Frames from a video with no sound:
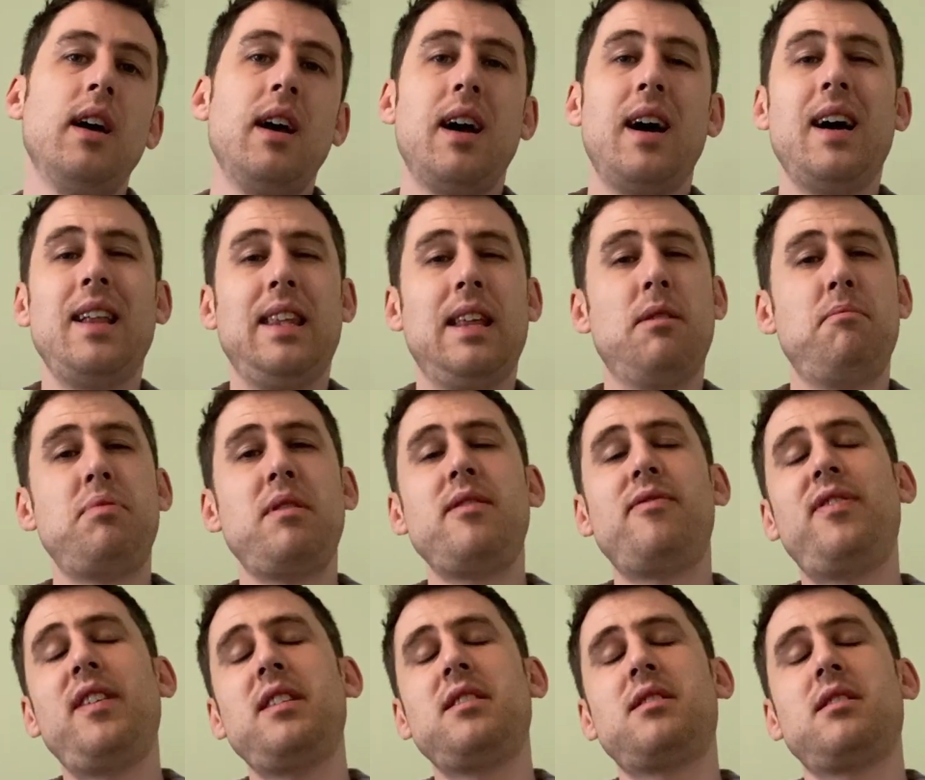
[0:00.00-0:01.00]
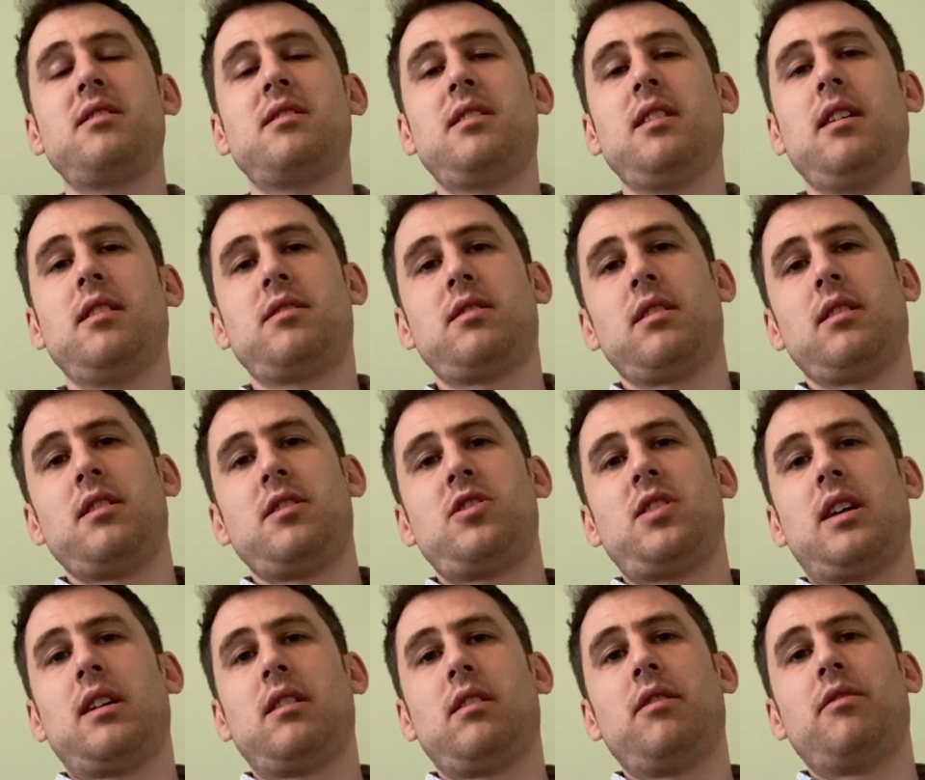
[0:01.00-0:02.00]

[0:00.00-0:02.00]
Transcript: And there'll be fits and starts on this channel,